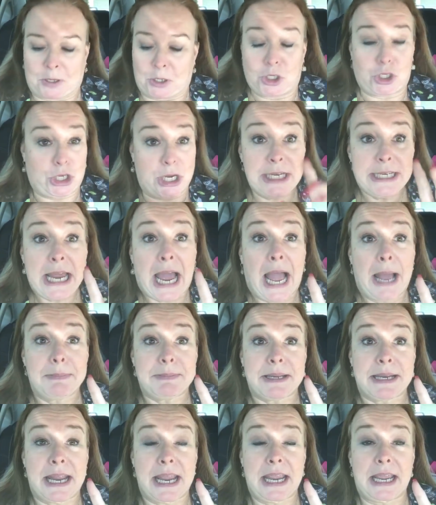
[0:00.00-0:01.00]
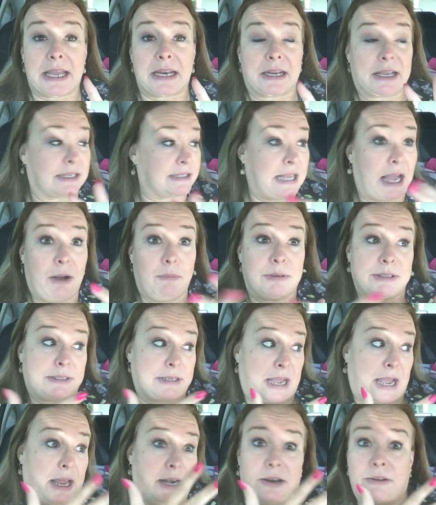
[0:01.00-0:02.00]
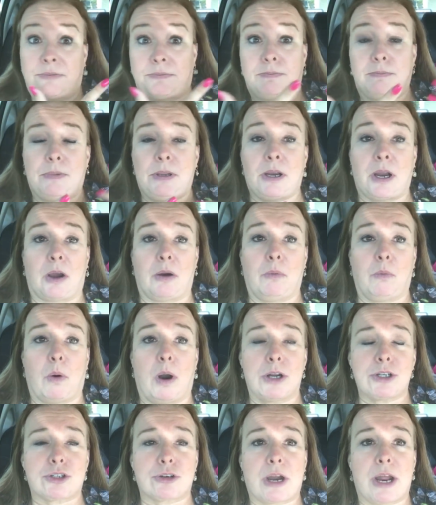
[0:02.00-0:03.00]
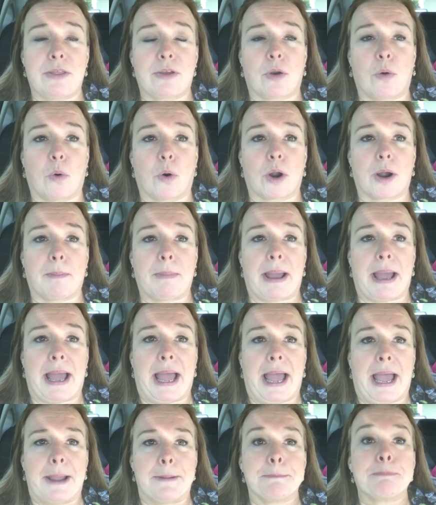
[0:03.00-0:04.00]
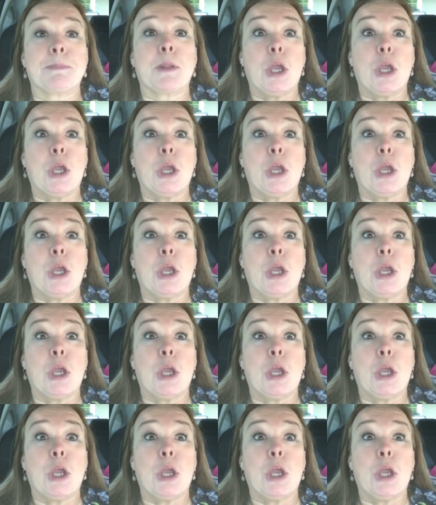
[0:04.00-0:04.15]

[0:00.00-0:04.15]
She typed it in, because I was kind of, you know, watching her out of the corner of my eye.